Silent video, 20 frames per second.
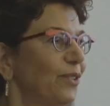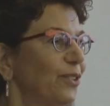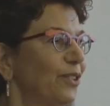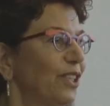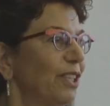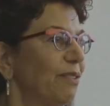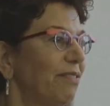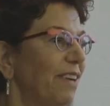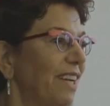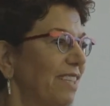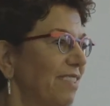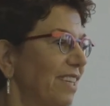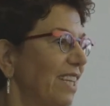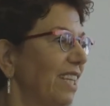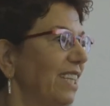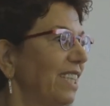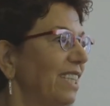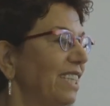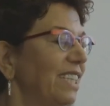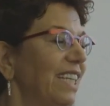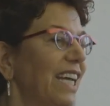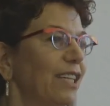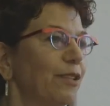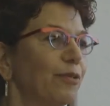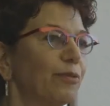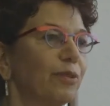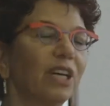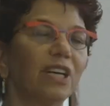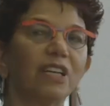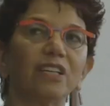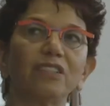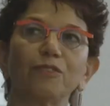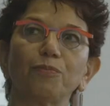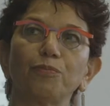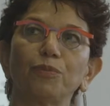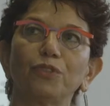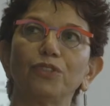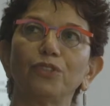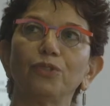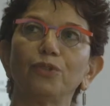to the facility that is
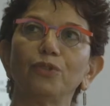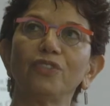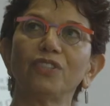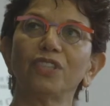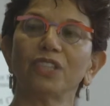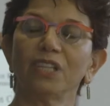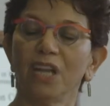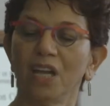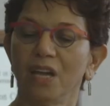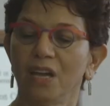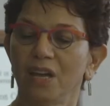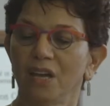producing,